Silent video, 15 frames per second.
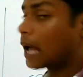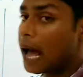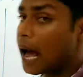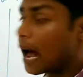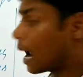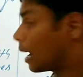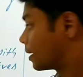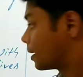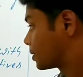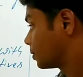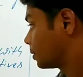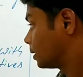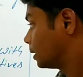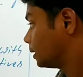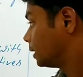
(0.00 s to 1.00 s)
hard.
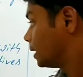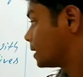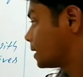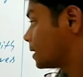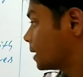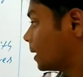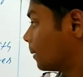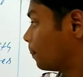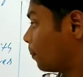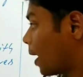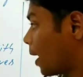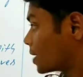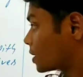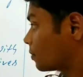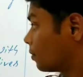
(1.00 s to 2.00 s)
So this is the
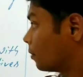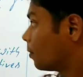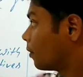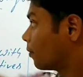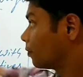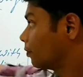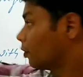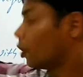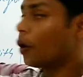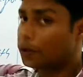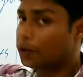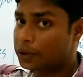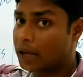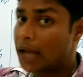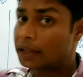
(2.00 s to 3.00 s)
past form of
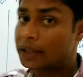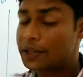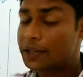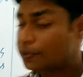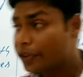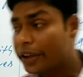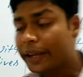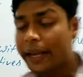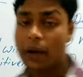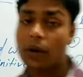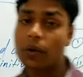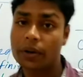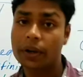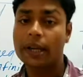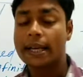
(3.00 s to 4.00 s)
ought. Otherwise we
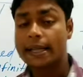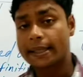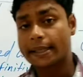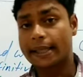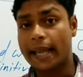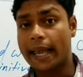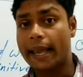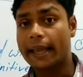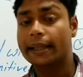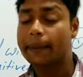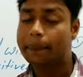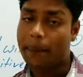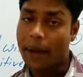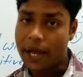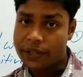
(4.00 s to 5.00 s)
cannot say
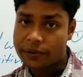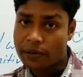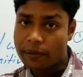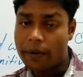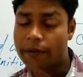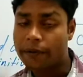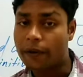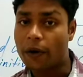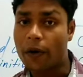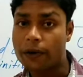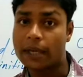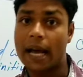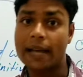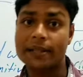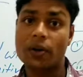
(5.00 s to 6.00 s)
the past form of
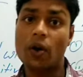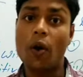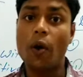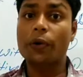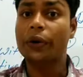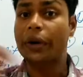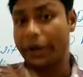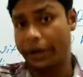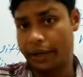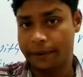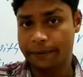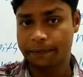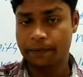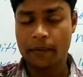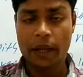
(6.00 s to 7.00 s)
ought as
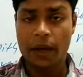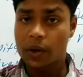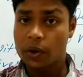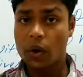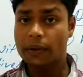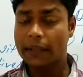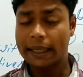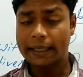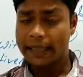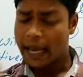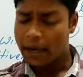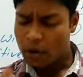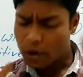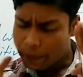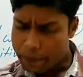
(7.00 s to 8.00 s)
oughted. No, that
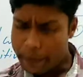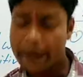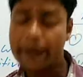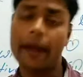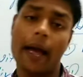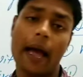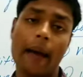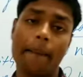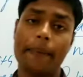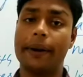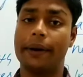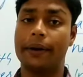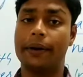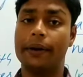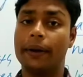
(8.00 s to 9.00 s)
cannot be
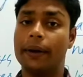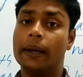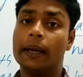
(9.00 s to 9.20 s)
happen.